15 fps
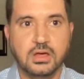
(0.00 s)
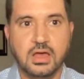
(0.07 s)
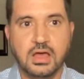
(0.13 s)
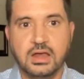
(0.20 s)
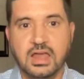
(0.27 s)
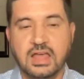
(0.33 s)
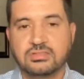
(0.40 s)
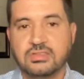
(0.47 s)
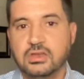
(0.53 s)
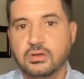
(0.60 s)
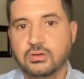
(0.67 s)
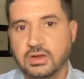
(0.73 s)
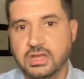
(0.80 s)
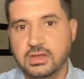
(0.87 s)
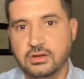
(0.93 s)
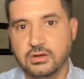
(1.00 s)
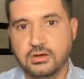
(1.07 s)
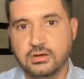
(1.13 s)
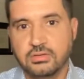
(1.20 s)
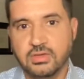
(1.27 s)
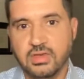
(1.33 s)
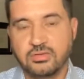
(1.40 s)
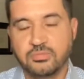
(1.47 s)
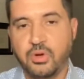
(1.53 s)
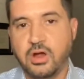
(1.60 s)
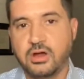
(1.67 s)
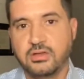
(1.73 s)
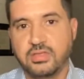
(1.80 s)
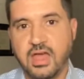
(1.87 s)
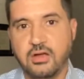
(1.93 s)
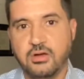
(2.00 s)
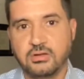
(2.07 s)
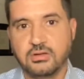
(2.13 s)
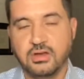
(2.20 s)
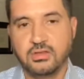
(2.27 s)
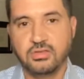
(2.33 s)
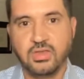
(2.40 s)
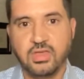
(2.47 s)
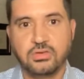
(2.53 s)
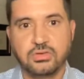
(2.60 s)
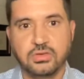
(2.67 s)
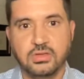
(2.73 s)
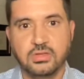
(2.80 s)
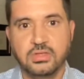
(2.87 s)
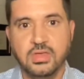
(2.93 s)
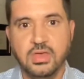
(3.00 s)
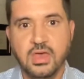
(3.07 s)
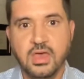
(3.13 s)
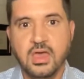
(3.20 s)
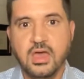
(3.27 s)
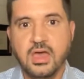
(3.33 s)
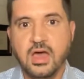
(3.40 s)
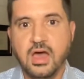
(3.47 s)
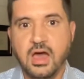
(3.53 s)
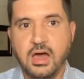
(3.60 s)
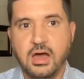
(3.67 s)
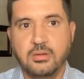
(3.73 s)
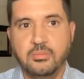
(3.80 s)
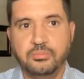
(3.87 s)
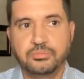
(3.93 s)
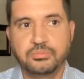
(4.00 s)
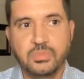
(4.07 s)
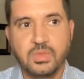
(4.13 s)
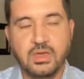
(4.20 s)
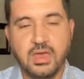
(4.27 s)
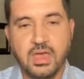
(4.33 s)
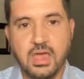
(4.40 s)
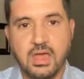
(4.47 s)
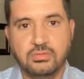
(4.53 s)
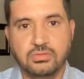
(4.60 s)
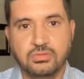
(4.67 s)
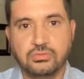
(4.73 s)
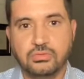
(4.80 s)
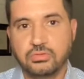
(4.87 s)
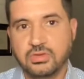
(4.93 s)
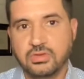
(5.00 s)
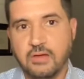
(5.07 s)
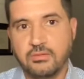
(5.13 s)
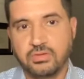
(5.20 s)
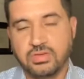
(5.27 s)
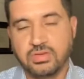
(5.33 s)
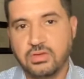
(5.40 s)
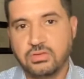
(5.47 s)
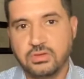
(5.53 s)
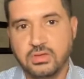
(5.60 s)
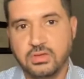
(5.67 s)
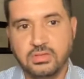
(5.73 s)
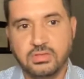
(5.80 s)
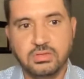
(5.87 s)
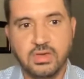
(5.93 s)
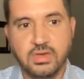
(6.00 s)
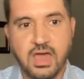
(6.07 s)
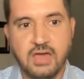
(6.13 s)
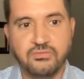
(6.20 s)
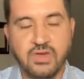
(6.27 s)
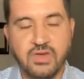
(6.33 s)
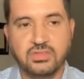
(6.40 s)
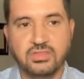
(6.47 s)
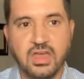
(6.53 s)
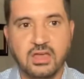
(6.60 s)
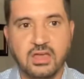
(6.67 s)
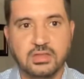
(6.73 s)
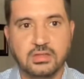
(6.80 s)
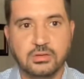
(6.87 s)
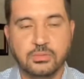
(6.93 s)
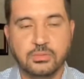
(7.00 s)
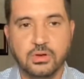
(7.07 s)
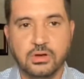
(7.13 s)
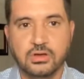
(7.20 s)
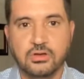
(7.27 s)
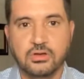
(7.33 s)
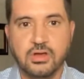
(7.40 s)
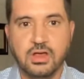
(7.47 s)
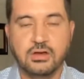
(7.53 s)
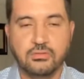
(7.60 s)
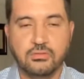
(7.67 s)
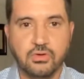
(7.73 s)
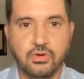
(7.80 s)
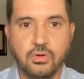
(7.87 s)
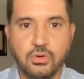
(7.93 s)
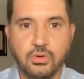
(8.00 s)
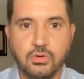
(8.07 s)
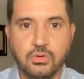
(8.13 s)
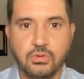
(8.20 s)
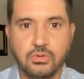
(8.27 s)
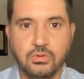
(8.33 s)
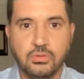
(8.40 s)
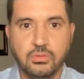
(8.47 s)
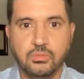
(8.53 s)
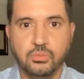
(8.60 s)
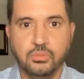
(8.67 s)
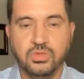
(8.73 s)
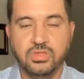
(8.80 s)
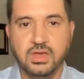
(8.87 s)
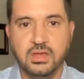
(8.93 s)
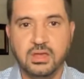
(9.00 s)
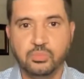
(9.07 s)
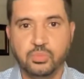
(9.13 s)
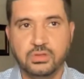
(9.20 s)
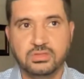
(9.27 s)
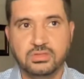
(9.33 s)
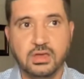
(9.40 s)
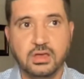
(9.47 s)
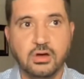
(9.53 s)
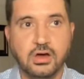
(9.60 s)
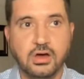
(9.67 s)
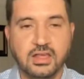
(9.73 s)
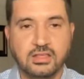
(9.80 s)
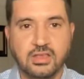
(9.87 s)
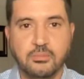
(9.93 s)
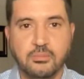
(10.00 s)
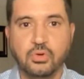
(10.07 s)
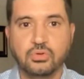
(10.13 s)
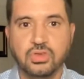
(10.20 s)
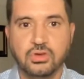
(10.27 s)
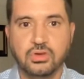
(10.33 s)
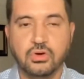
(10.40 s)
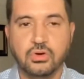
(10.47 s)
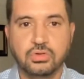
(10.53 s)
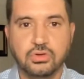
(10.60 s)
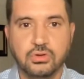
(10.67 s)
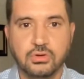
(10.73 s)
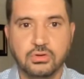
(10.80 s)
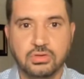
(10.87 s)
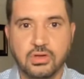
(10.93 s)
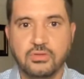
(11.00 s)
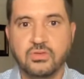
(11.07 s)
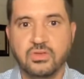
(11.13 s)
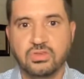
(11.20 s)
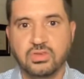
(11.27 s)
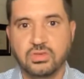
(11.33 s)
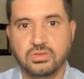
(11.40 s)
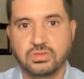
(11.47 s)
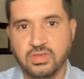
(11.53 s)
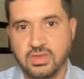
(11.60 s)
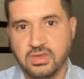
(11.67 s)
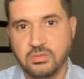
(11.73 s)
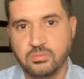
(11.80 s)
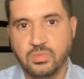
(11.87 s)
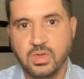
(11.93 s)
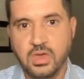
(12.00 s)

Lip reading: Latino leaders as part of that organization. And through those conversations, I found out that they were going to create a role within what they call like the Multicultural Services team.